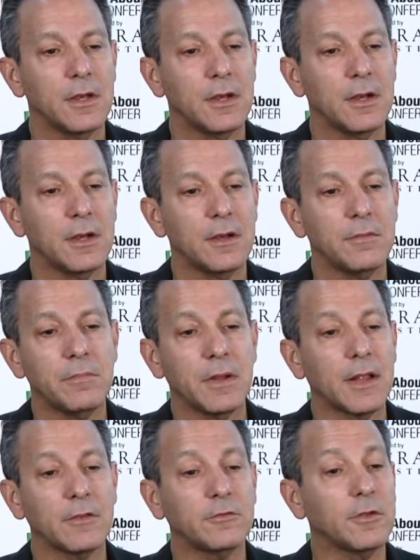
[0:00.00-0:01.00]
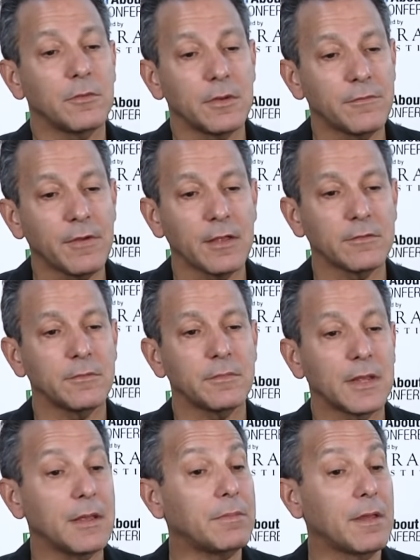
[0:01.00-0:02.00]
Uh, but I still would advise them
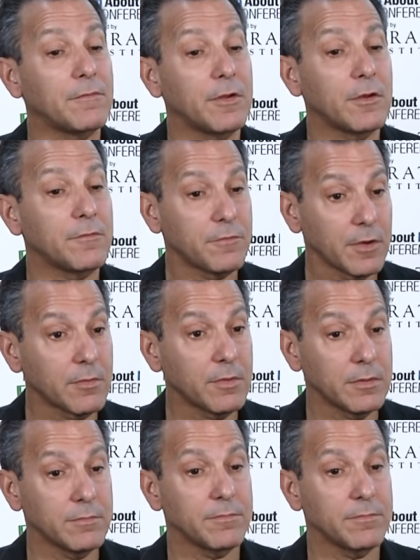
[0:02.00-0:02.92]
to keep that very infrequent.